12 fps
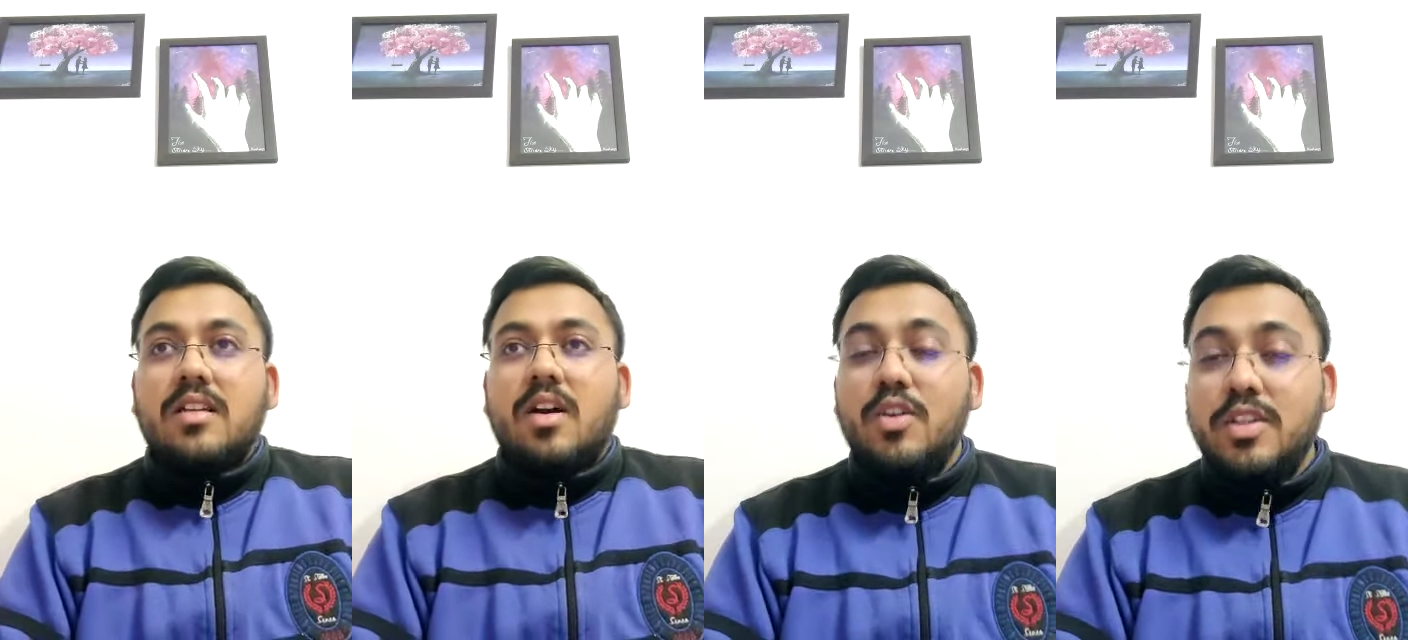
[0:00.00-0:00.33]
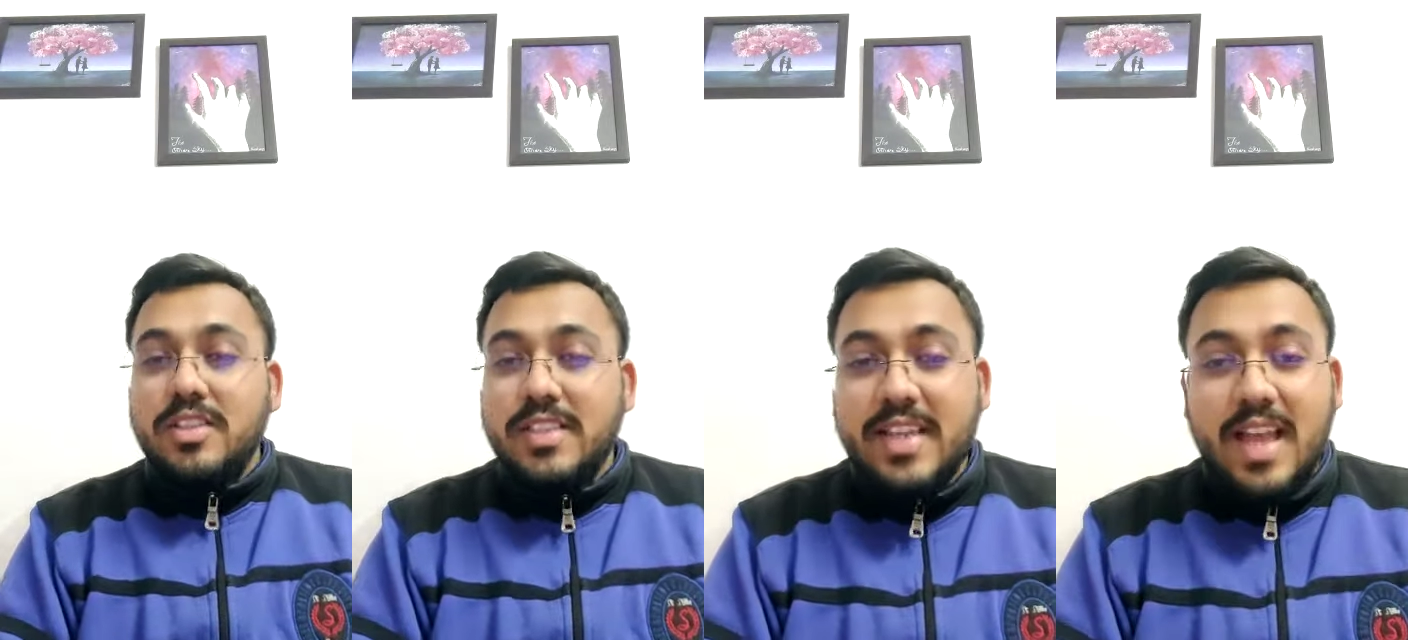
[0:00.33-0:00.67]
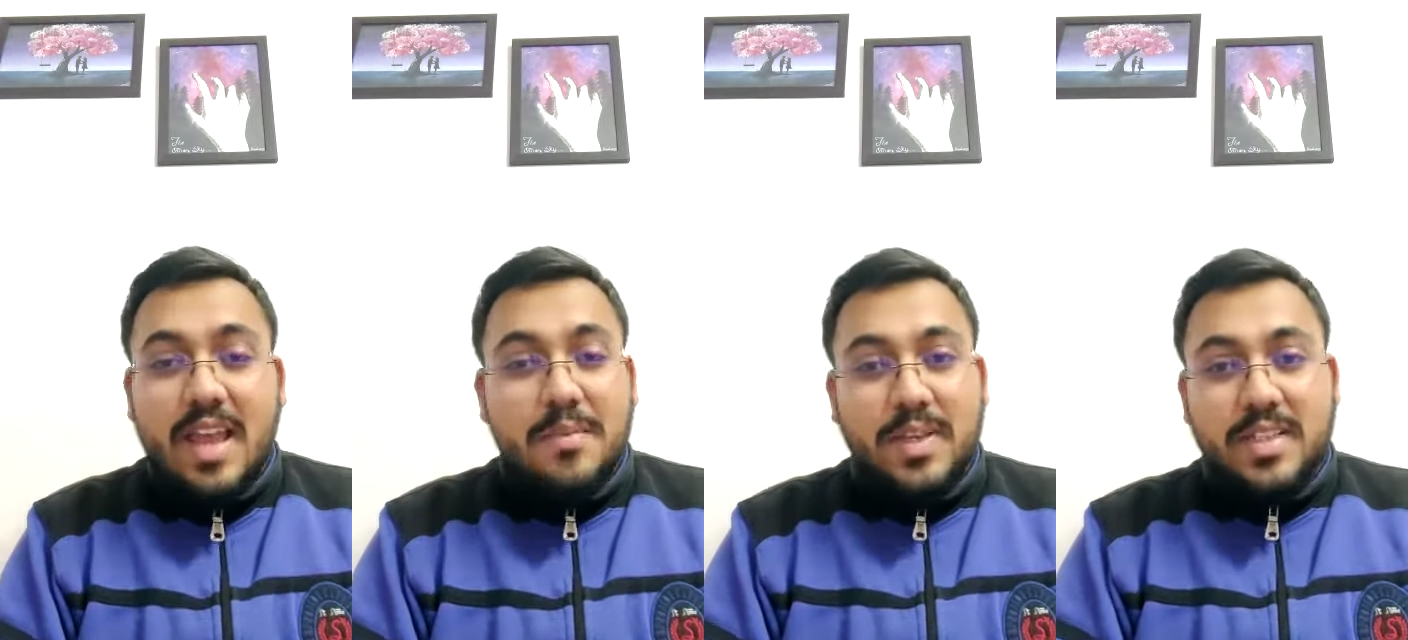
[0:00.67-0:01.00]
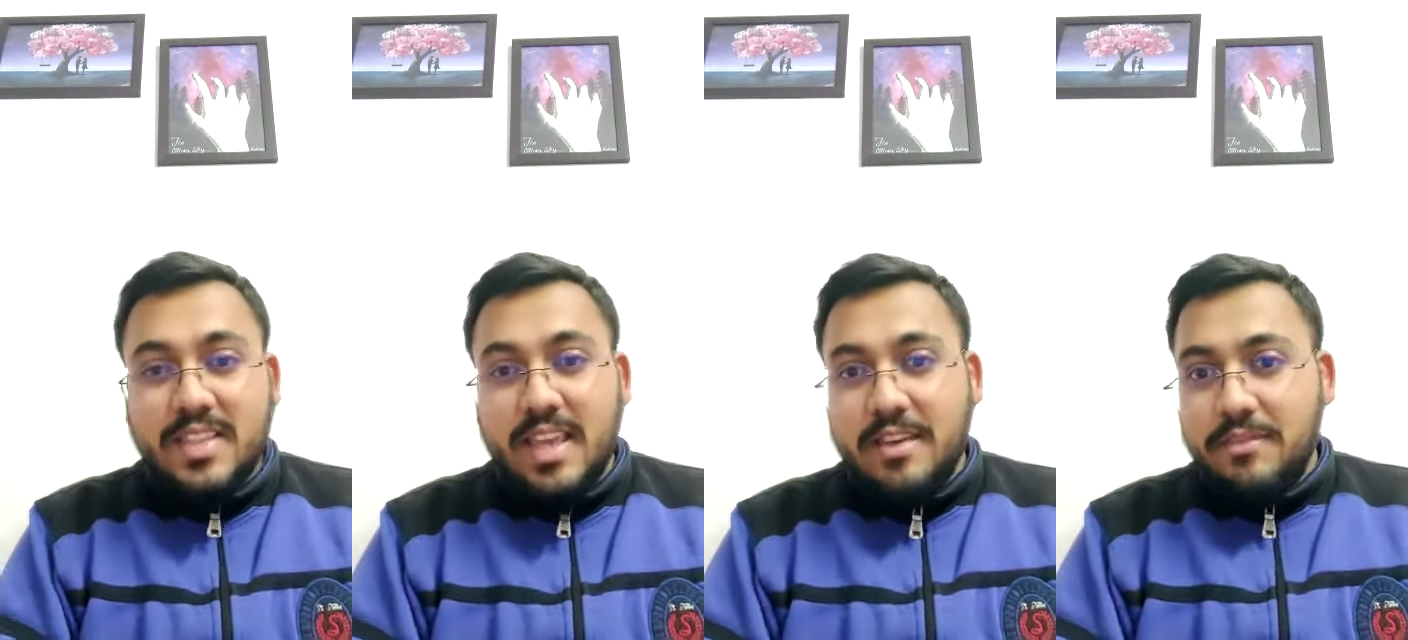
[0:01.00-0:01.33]
Honestly, I
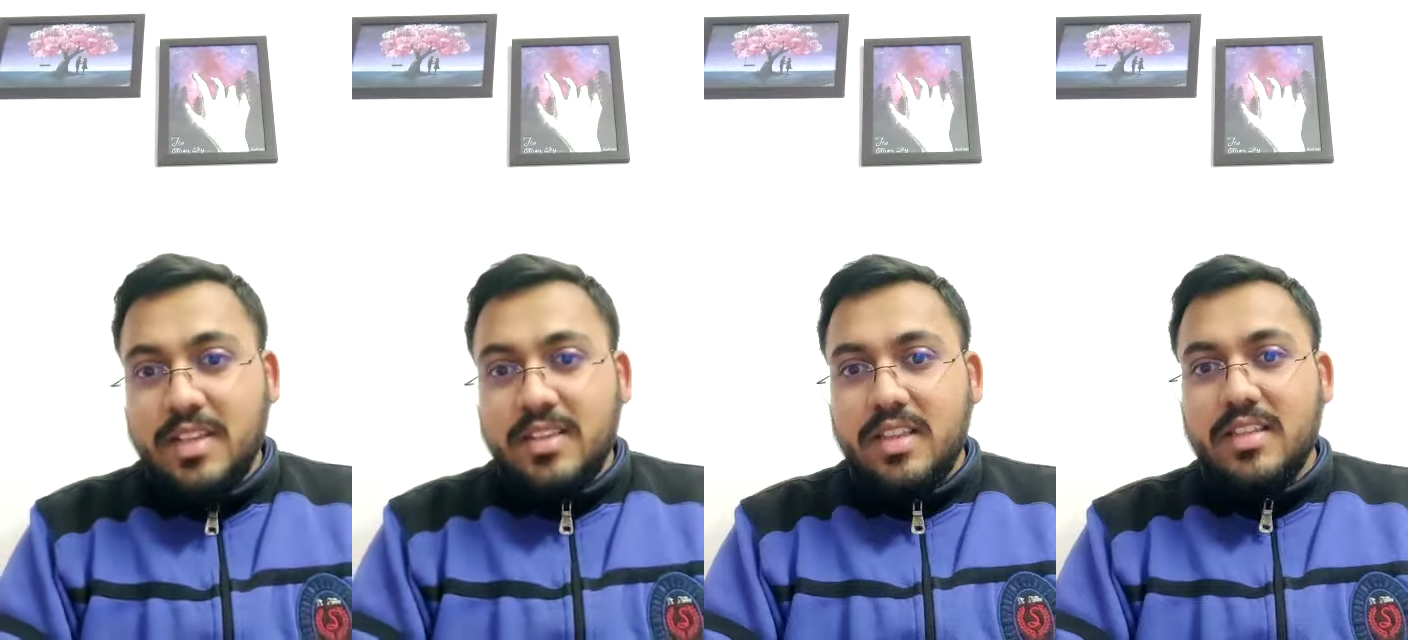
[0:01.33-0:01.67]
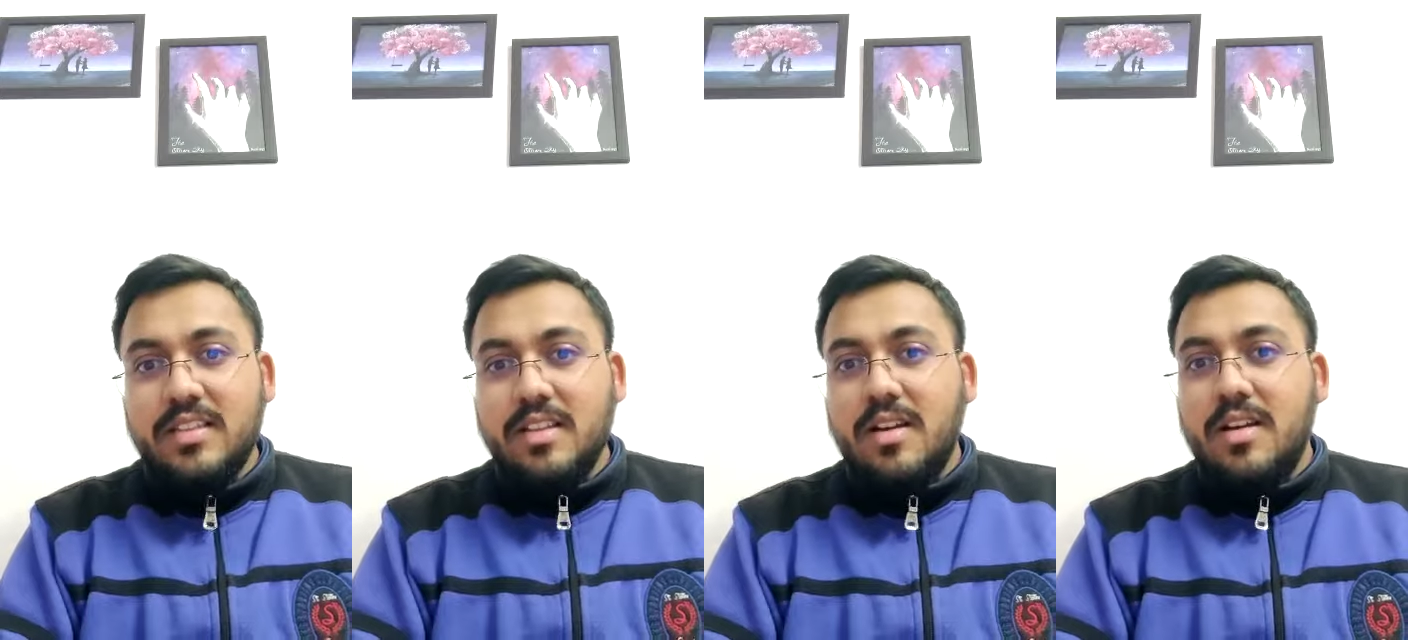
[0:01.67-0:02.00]
miss everything